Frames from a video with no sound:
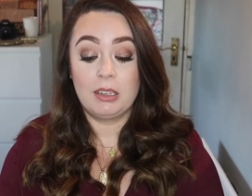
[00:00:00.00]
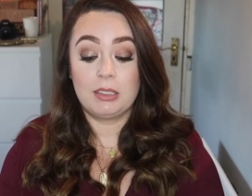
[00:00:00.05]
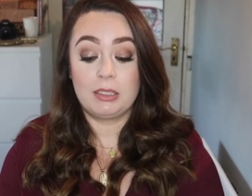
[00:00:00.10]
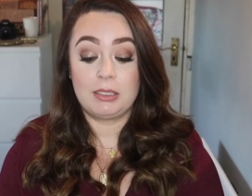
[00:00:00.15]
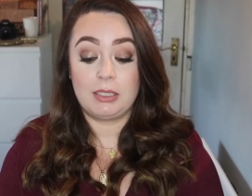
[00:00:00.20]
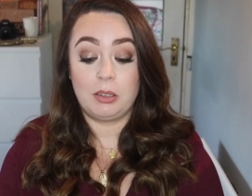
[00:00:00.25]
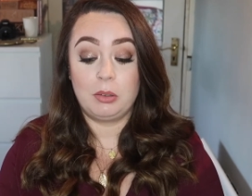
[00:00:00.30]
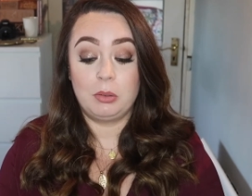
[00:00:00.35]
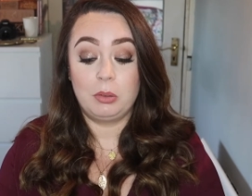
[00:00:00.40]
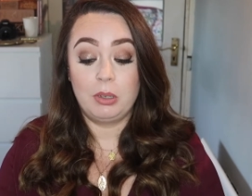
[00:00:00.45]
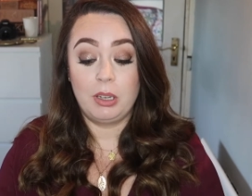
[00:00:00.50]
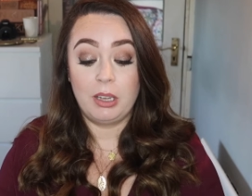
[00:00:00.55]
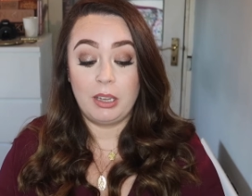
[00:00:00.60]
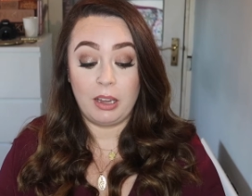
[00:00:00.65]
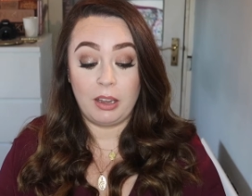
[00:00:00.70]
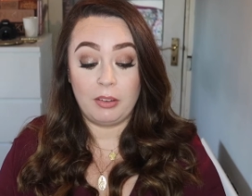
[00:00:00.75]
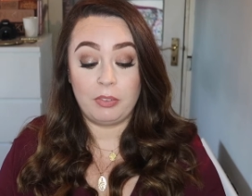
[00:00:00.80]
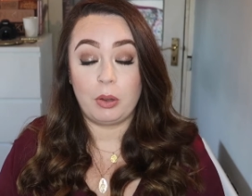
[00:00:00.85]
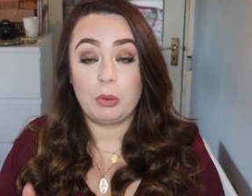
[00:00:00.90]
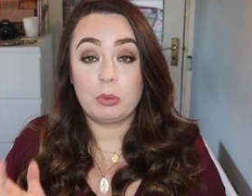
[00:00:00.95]
So
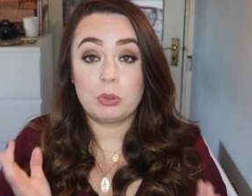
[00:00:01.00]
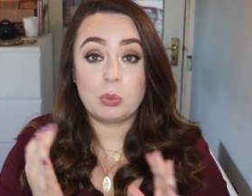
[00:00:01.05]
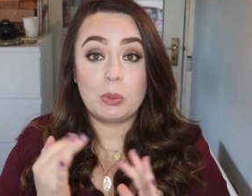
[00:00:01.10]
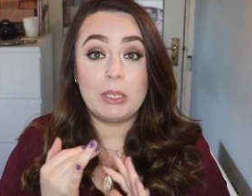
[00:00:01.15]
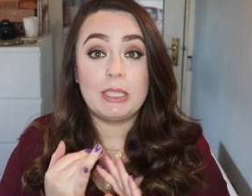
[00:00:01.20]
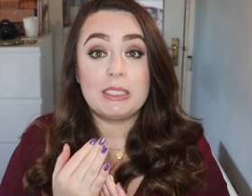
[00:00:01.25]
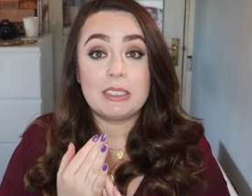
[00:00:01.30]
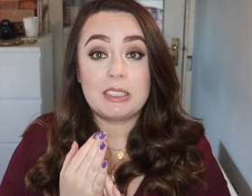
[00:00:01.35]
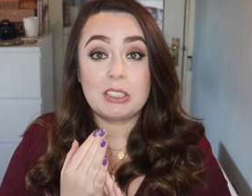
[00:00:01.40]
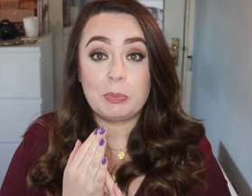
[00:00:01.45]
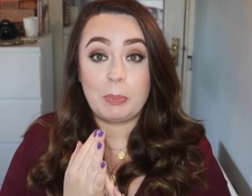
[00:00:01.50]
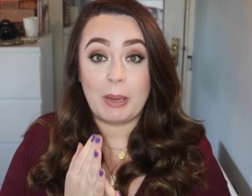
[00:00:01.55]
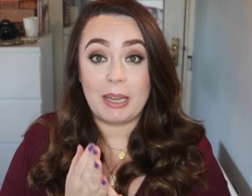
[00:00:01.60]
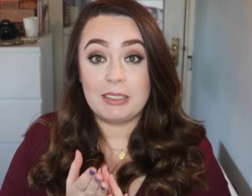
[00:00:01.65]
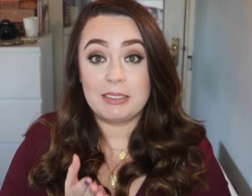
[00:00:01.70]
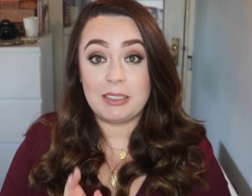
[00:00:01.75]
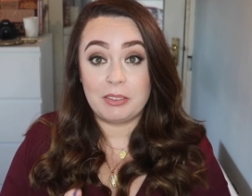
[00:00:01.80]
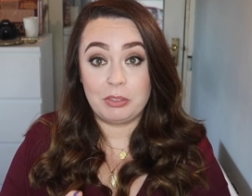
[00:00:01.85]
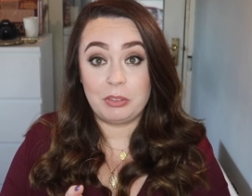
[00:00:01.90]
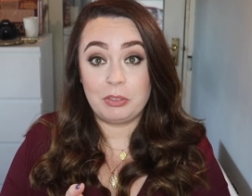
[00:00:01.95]
if I was willing to
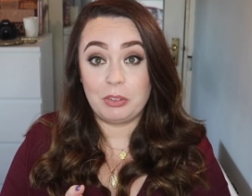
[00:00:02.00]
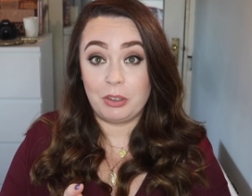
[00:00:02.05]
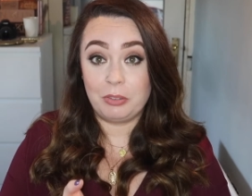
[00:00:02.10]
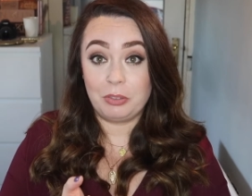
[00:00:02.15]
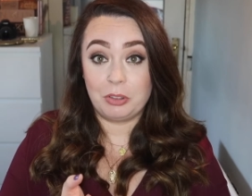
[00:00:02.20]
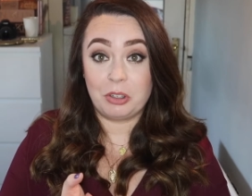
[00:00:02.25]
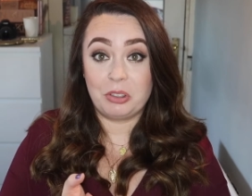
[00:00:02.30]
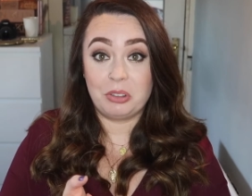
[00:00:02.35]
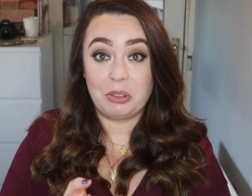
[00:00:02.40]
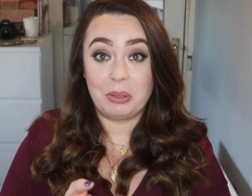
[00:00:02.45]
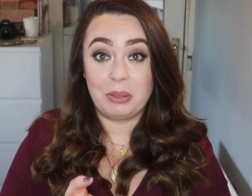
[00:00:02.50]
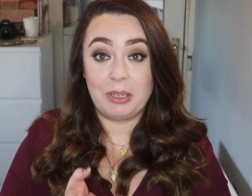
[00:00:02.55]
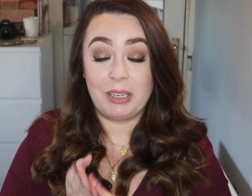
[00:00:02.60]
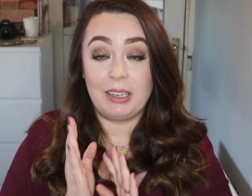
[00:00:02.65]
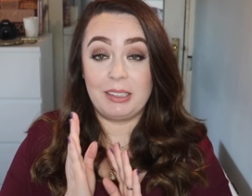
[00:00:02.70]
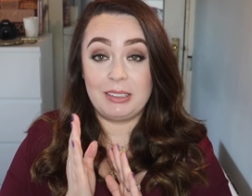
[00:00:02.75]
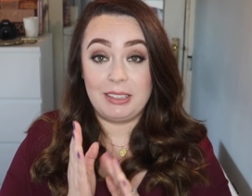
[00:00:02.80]
spend seventy-five euro on it,